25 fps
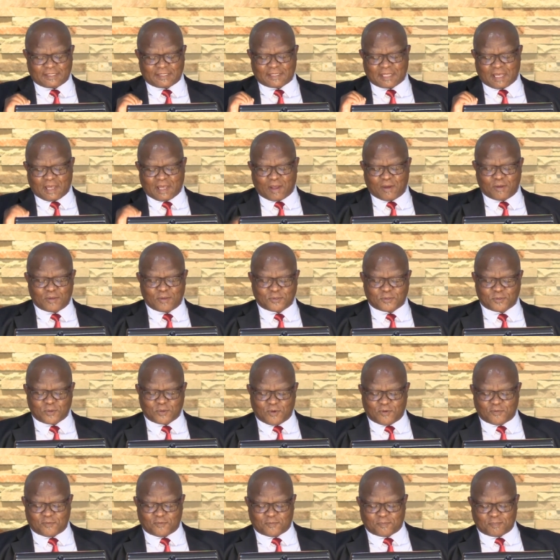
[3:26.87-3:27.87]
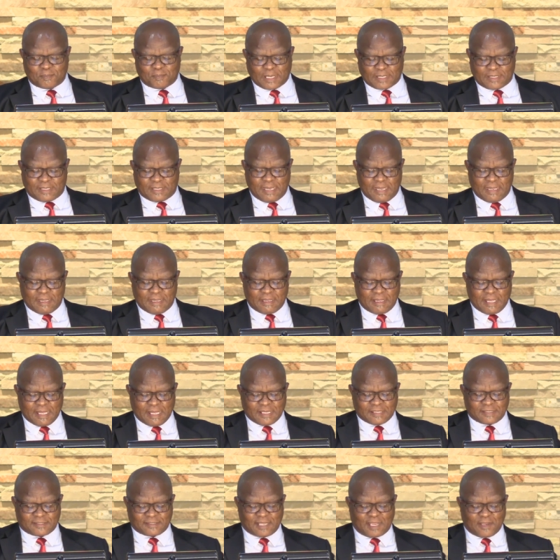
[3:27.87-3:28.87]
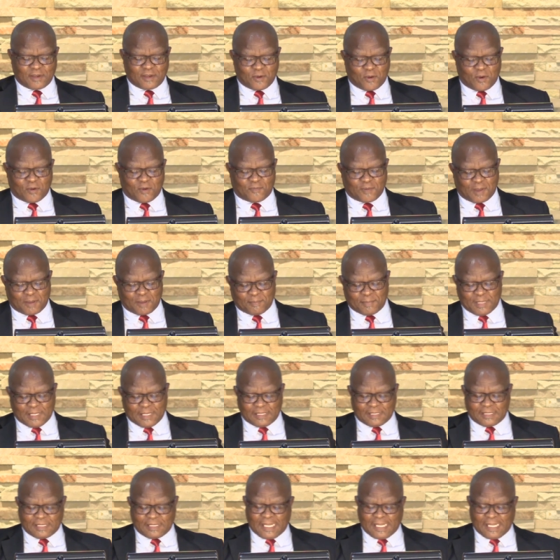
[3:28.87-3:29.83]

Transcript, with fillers: the house of Machir, son of Ammiel,